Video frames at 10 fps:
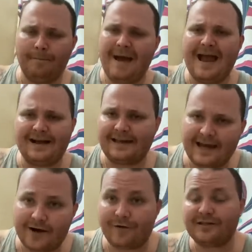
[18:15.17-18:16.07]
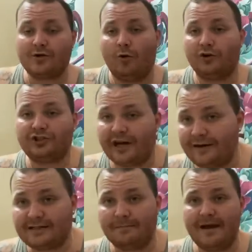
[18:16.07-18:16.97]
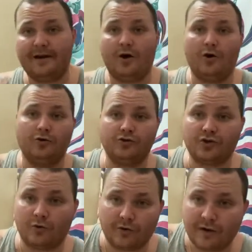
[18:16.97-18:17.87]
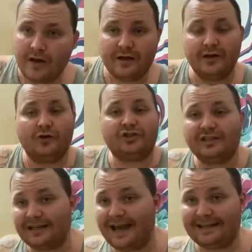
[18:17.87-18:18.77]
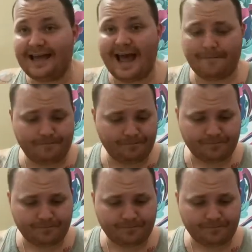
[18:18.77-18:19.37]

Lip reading: bag of carrots or cherry tomatoes or, you know, shit like that.